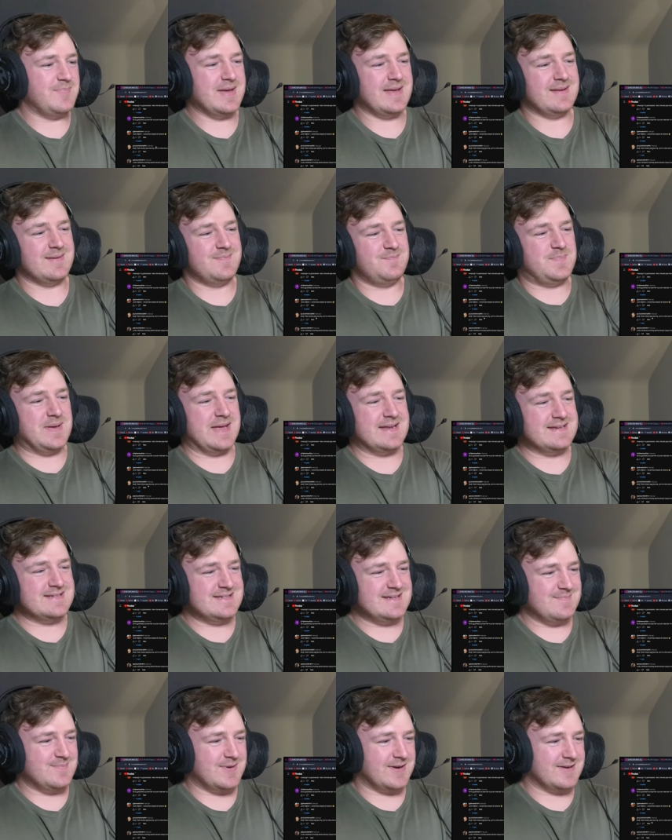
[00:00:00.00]

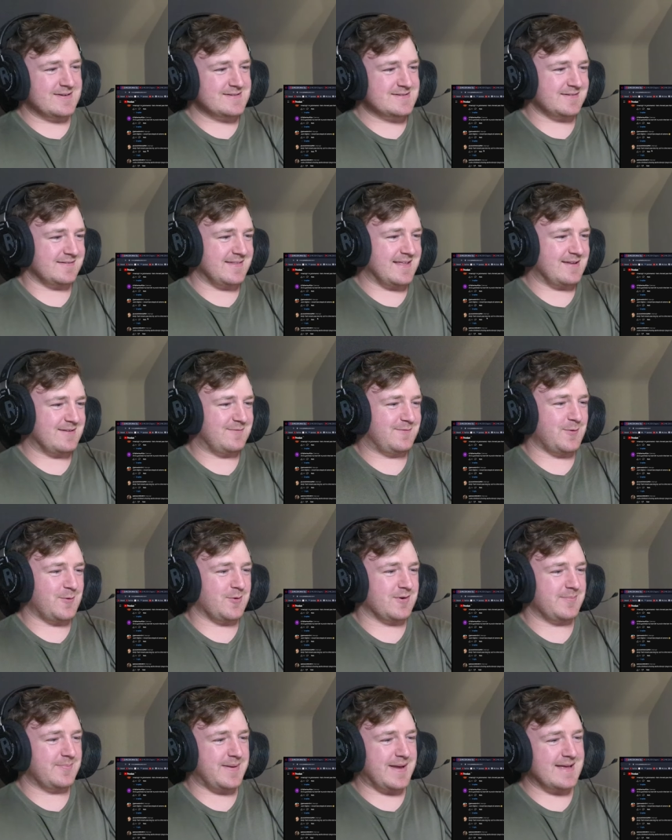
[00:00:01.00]
Benji Marshall, that
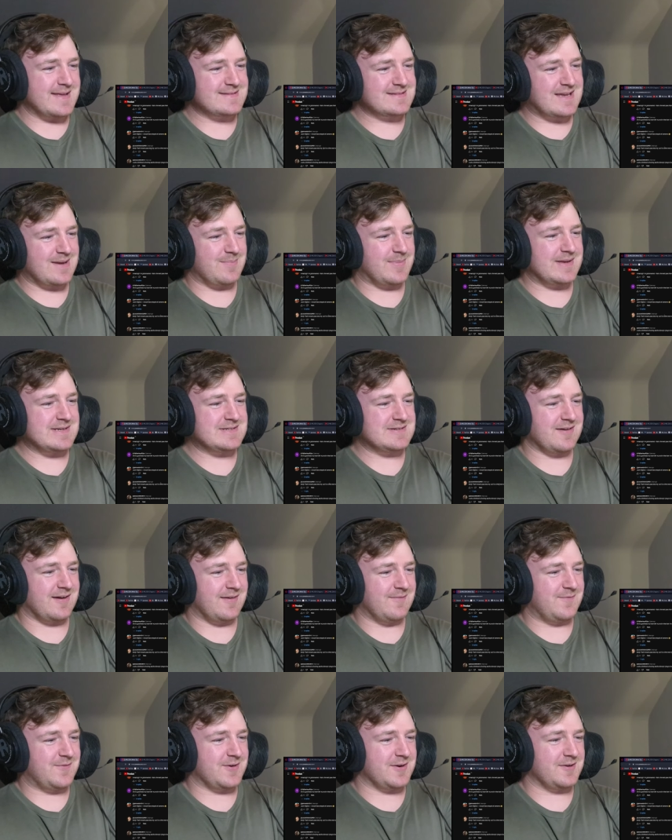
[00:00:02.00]
forward pass kept my
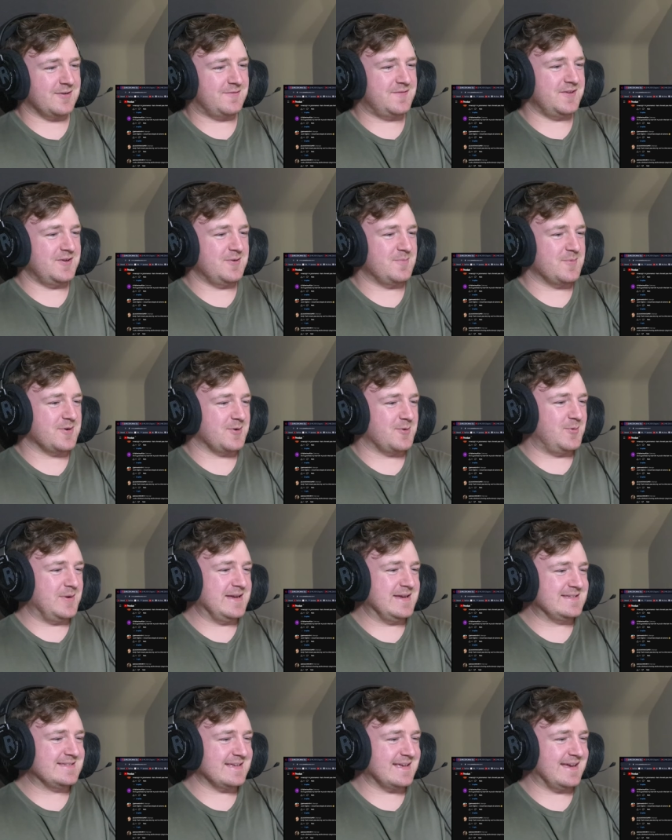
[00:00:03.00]
job for a few more
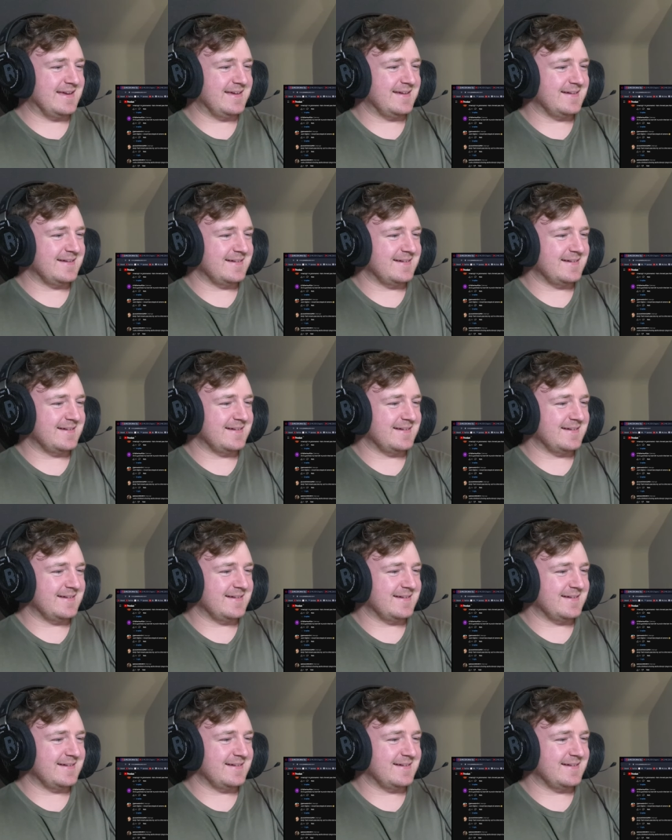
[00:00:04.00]
weeks, eh?